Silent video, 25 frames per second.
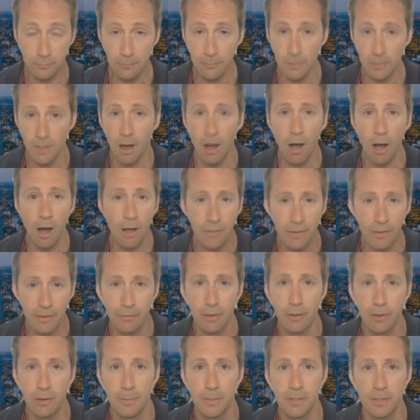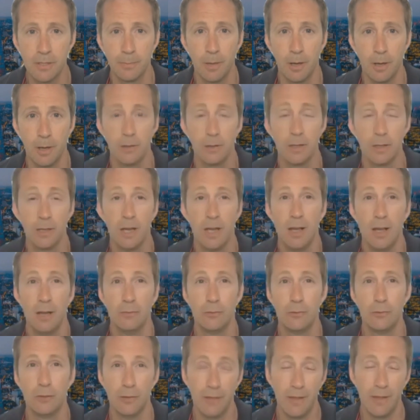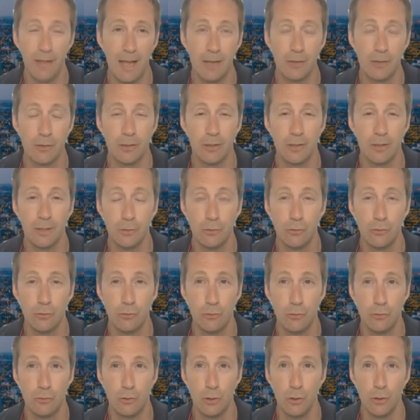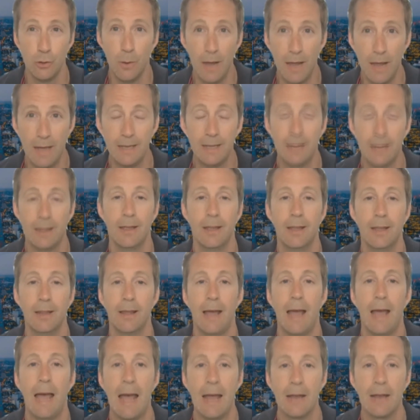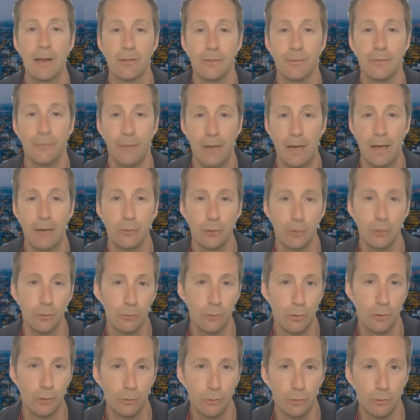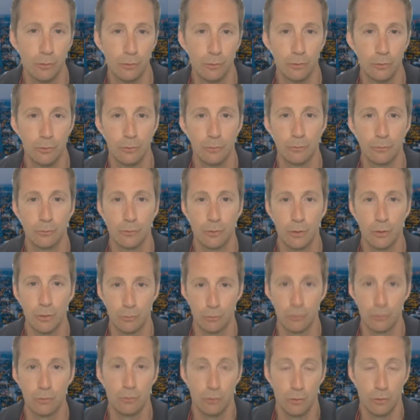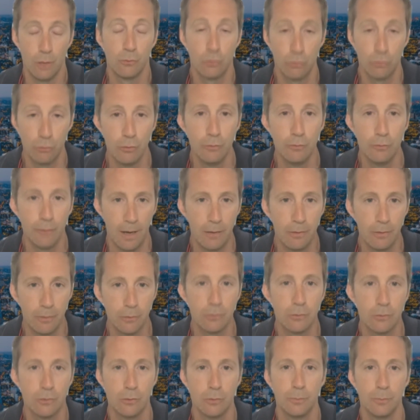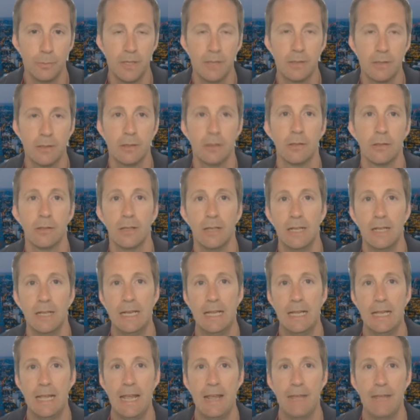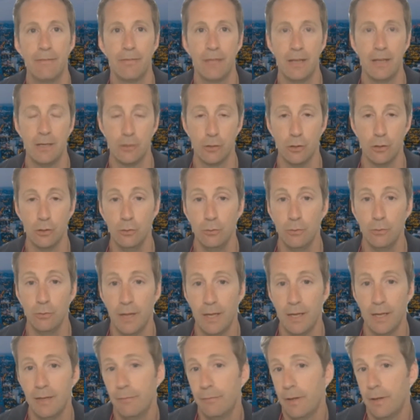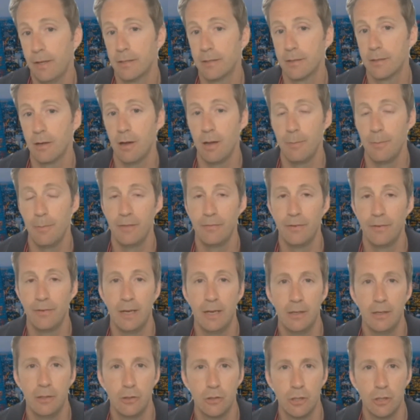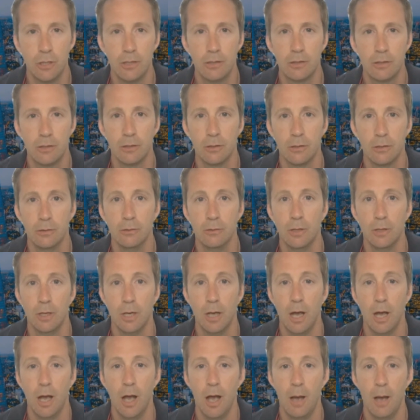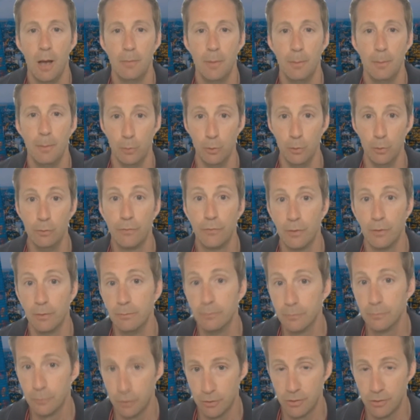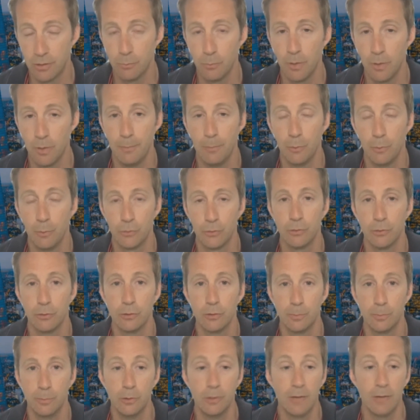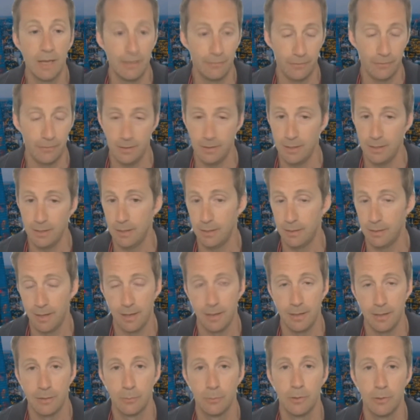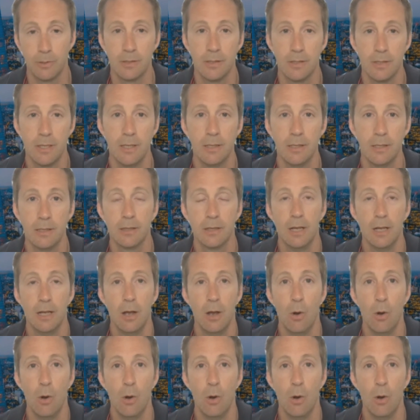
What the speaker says: Are they very bespoke? Do they actually do anything that adds value to your true value to your business? If they do, then invest time, effort, and energy to move them to somewhere more suitable, if indeed that is what is needed.